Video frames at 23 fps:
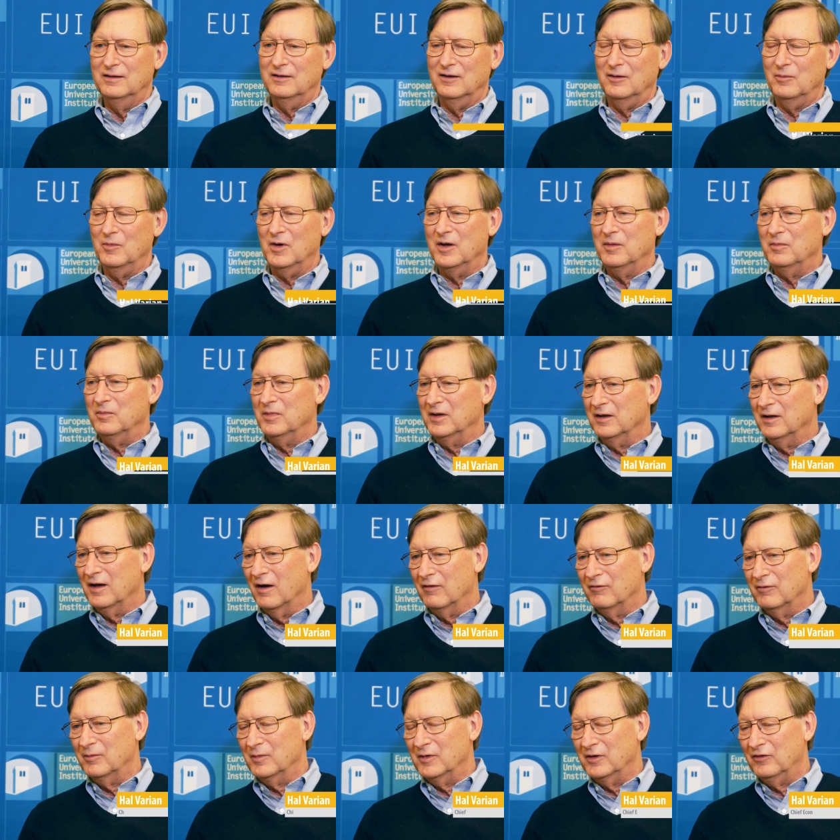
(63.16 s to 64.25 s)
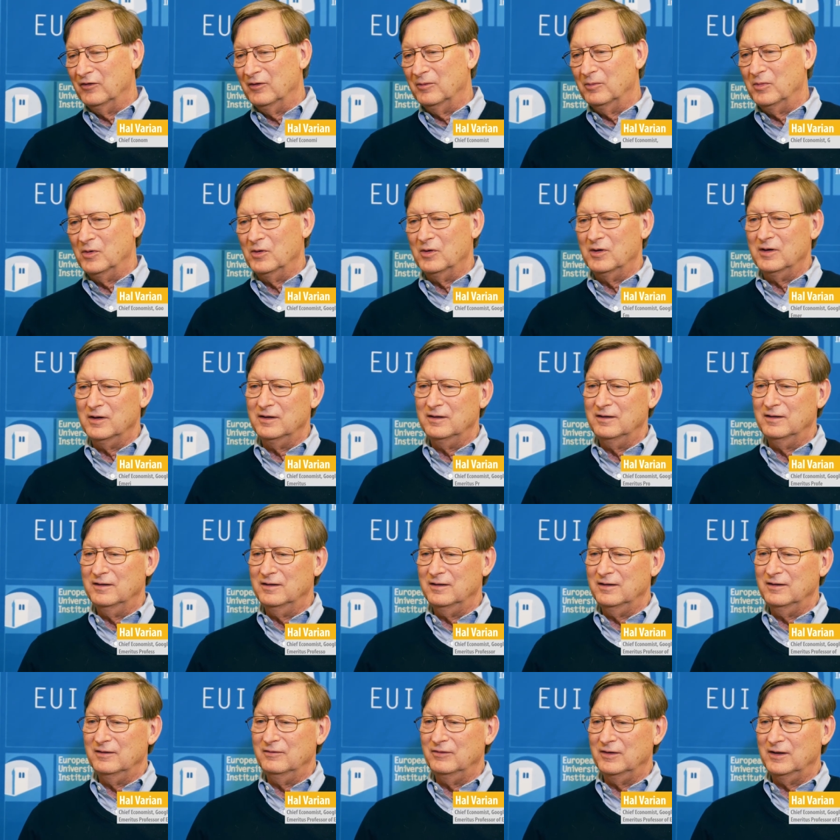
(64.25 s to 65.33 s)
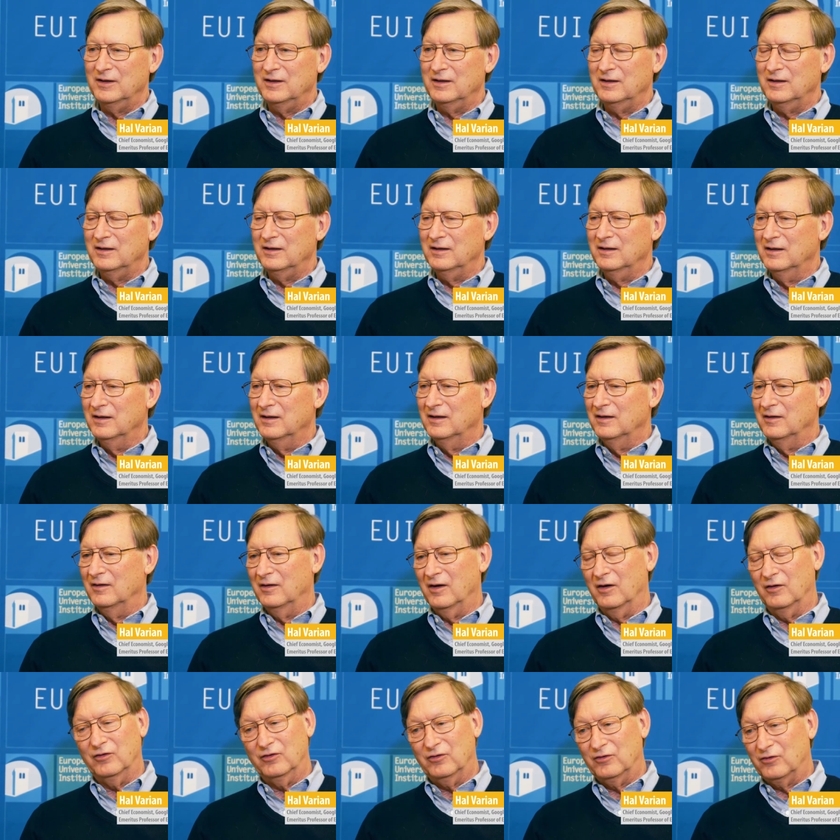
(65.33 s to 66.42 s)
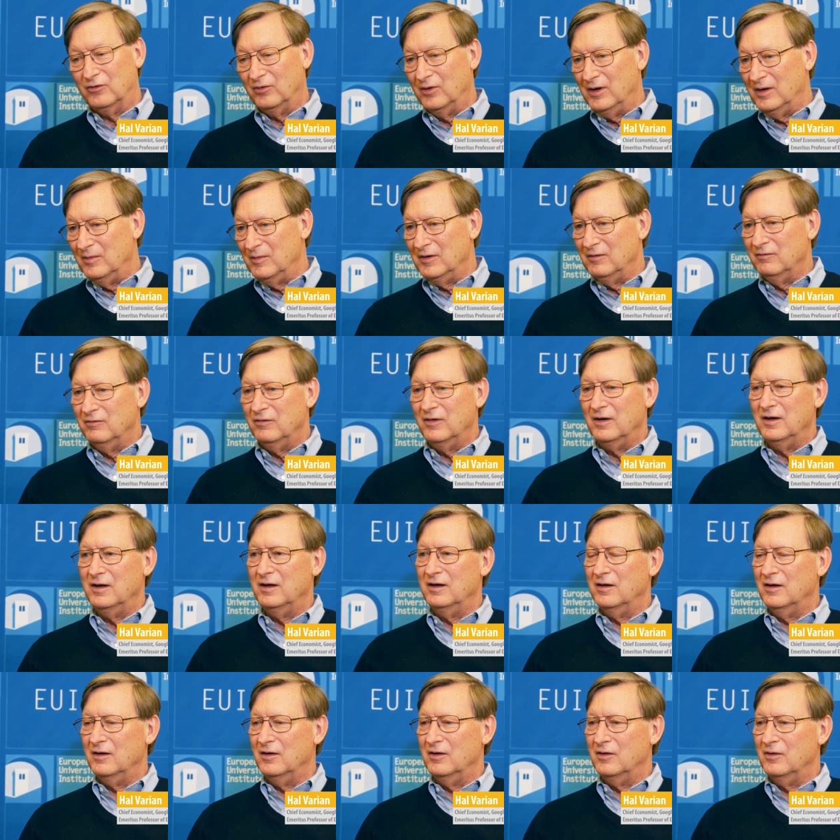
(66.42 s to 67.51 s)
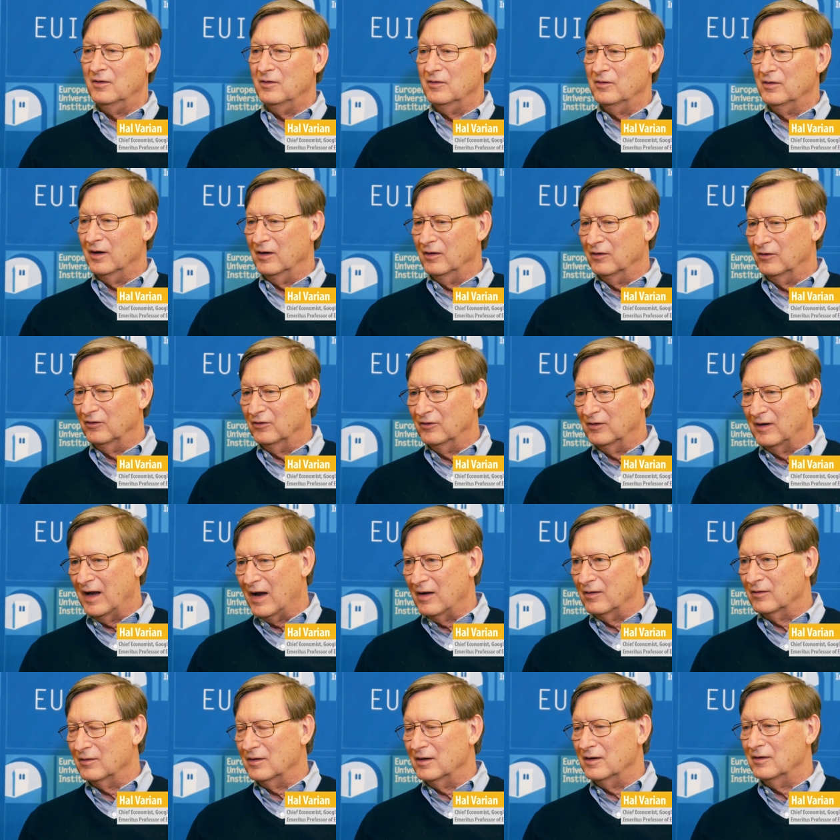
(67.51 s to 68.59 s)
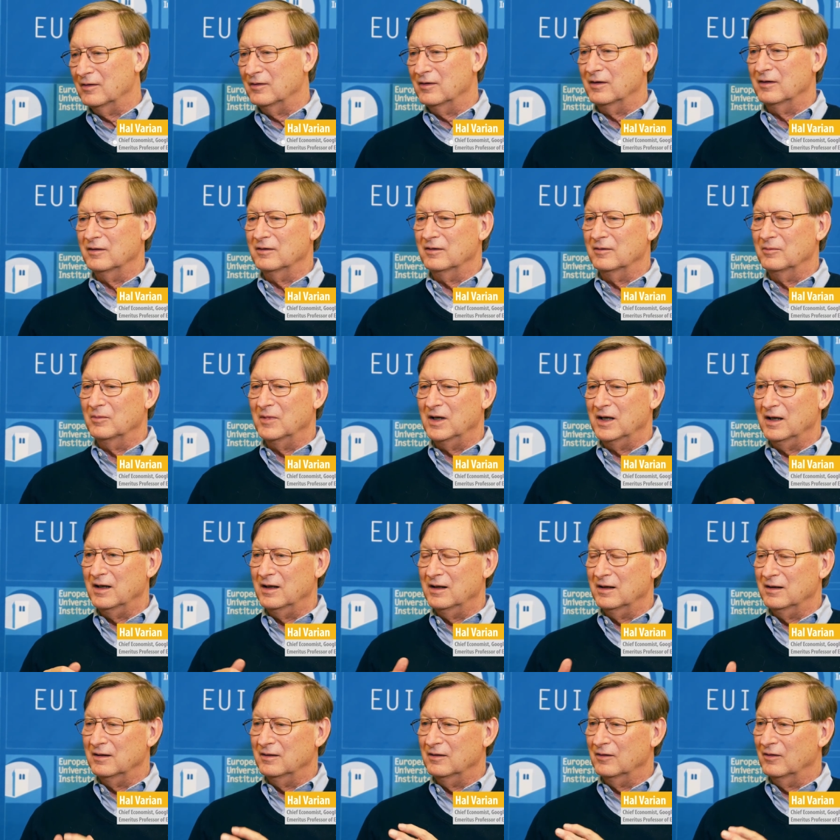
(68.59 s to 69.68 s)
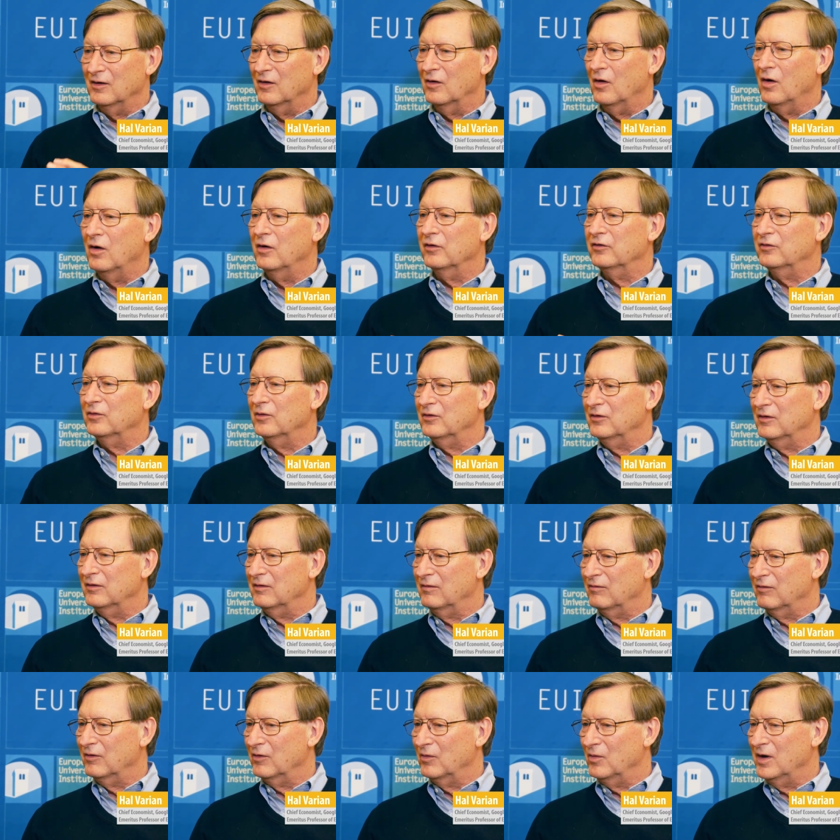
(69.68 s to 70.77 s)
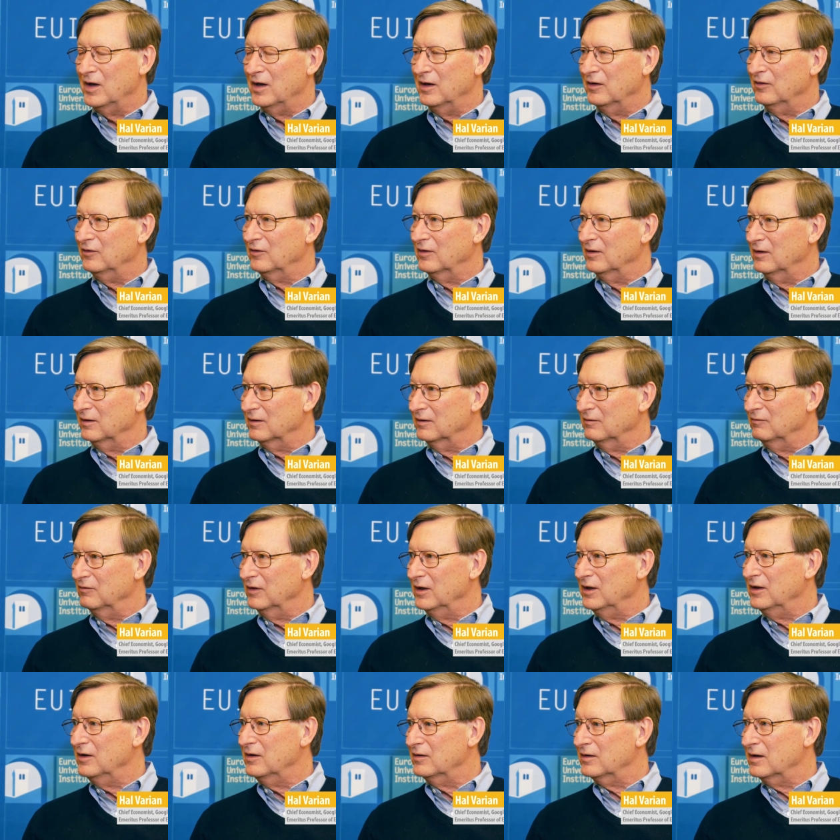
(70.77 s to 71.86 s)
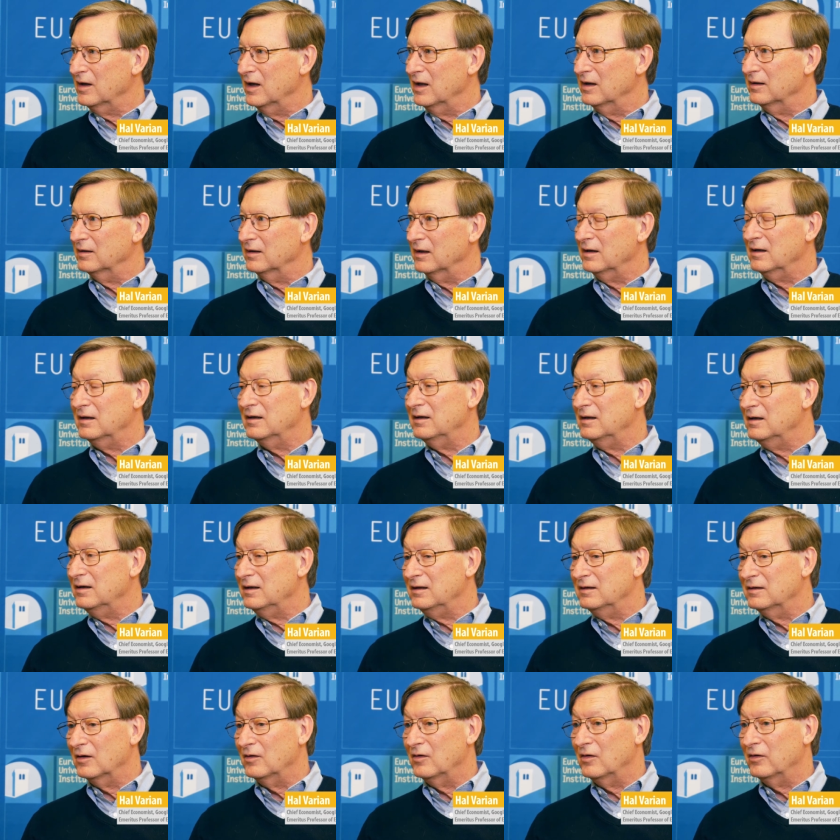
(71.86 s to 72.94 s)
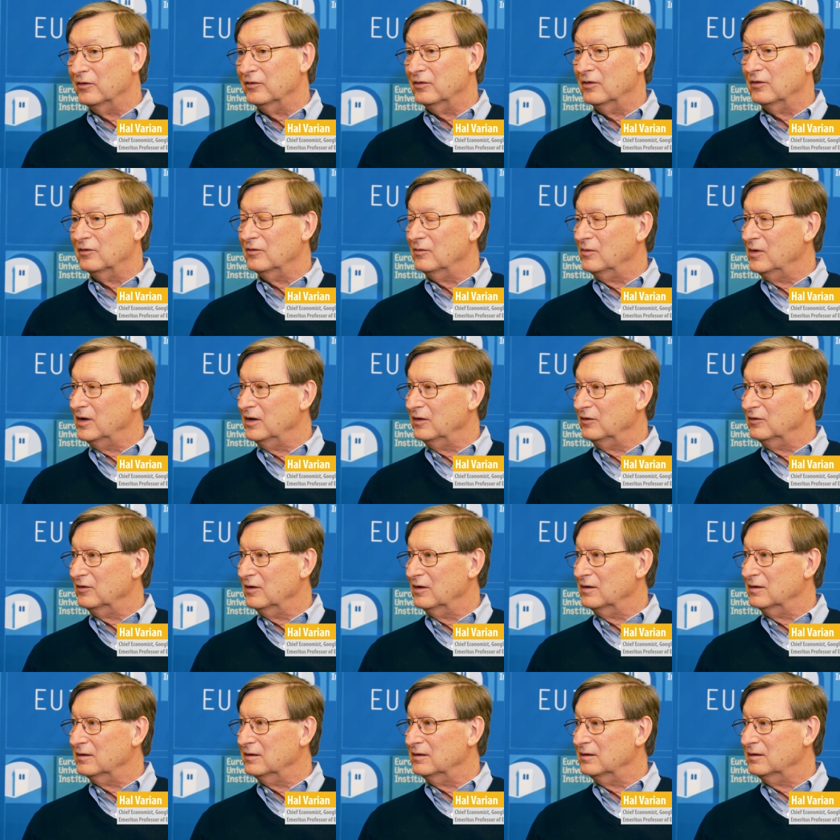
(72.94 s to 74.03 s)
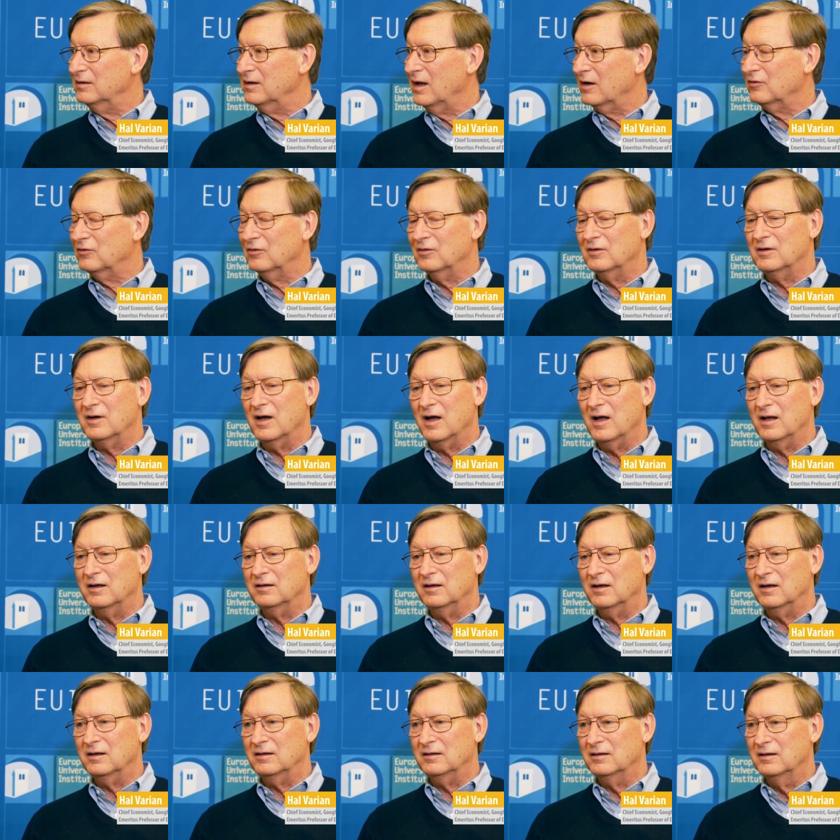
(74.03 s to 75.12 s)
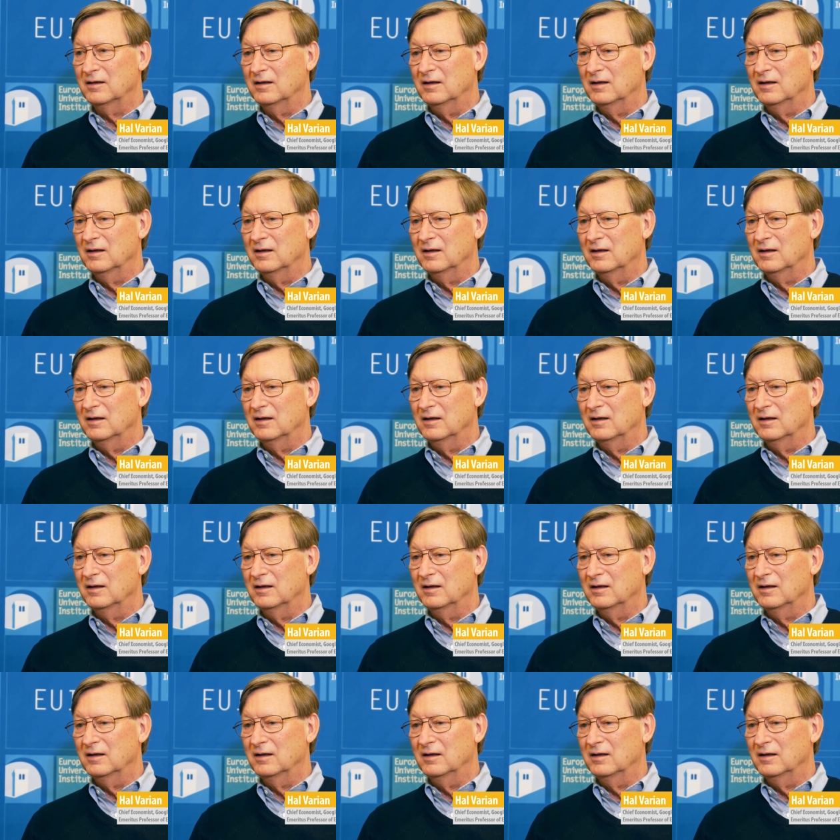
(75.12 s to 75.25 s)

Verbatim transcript: there might be government supported TV, there's streaming video, there's download on demand. There are all sorts of different ways to look at video content. Indeed, there are all sorts of ways to look at textual content